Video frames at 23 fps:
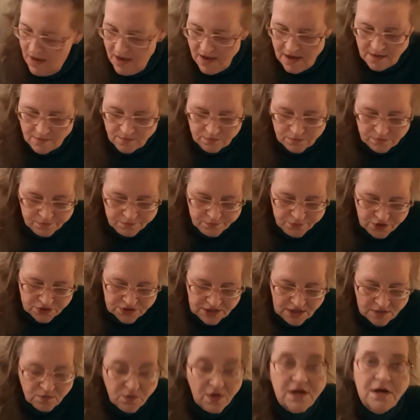and
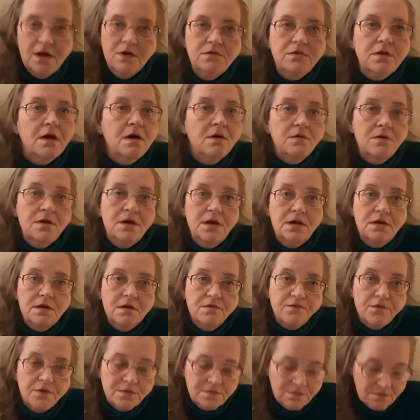pretend we don't know any
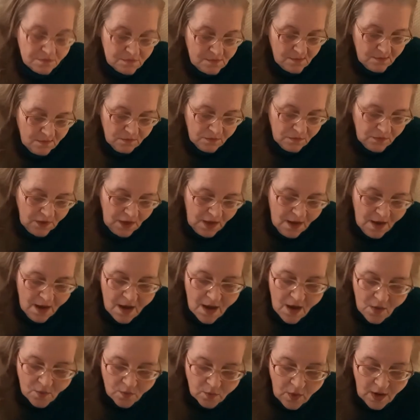different.
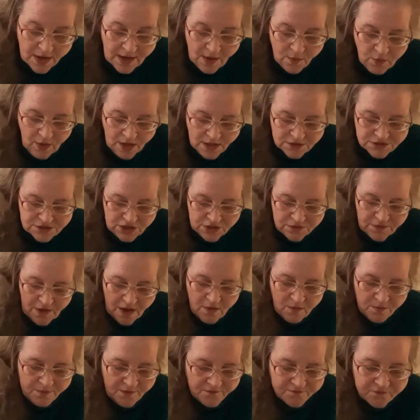What I will do, though,
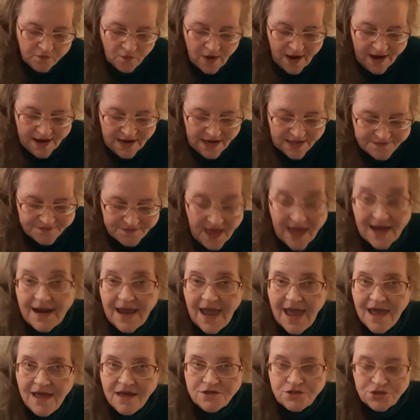before I hit that
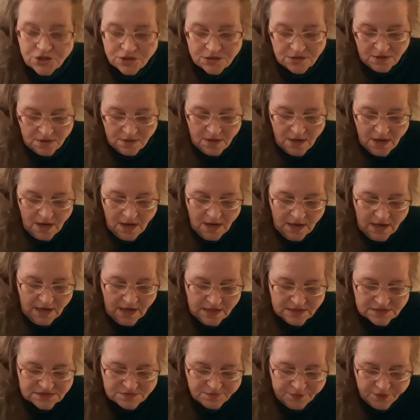edge
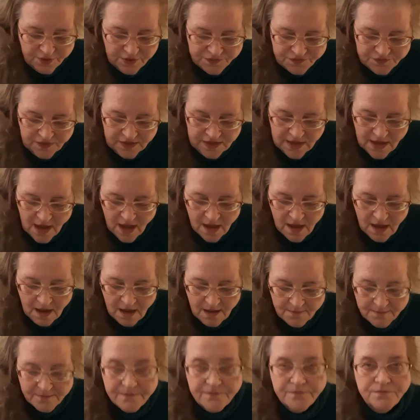is put the, um,